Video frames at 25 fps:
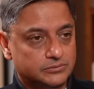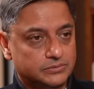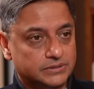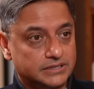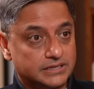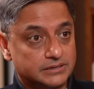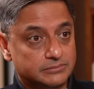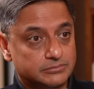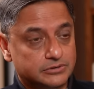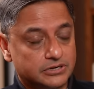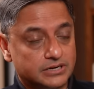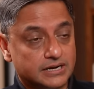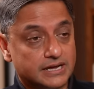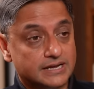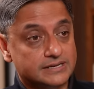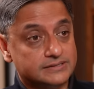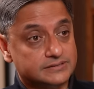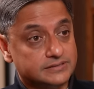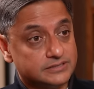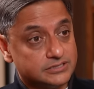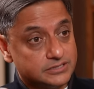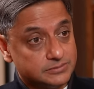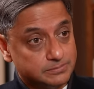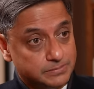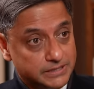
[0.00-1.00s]
we liberalized
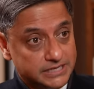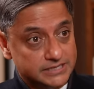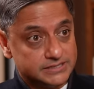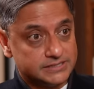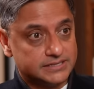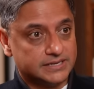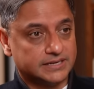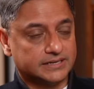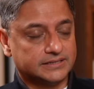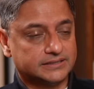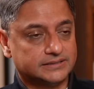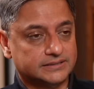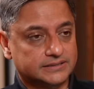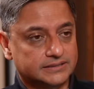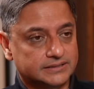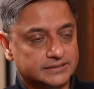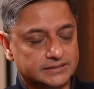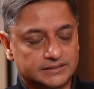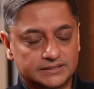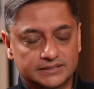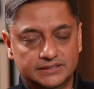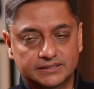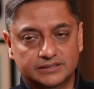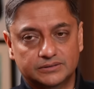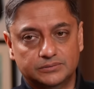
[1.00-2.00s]
the space sector,
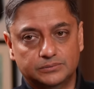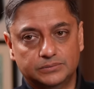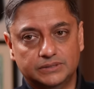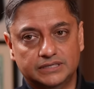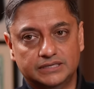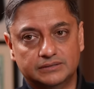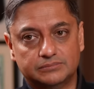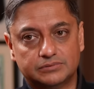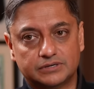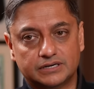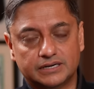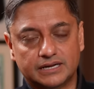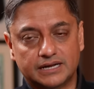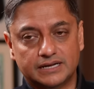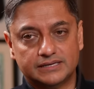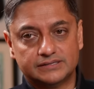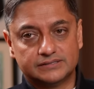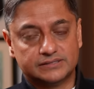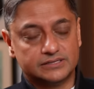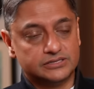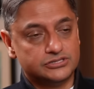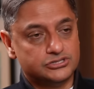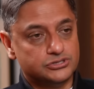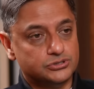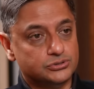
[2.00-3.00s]
we
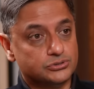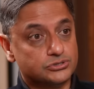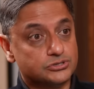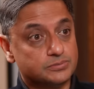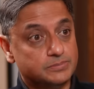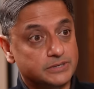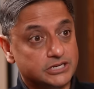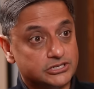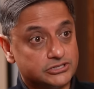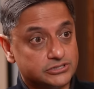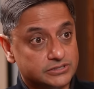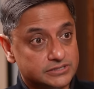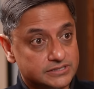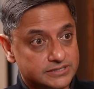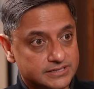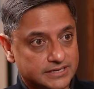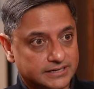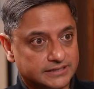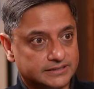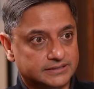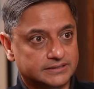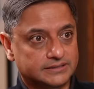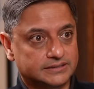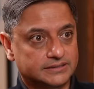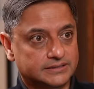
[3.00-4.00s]
liberalized the geospatial
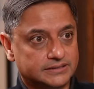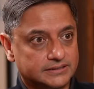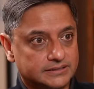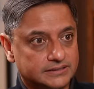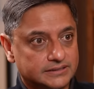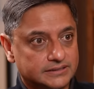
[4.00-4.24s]
sector.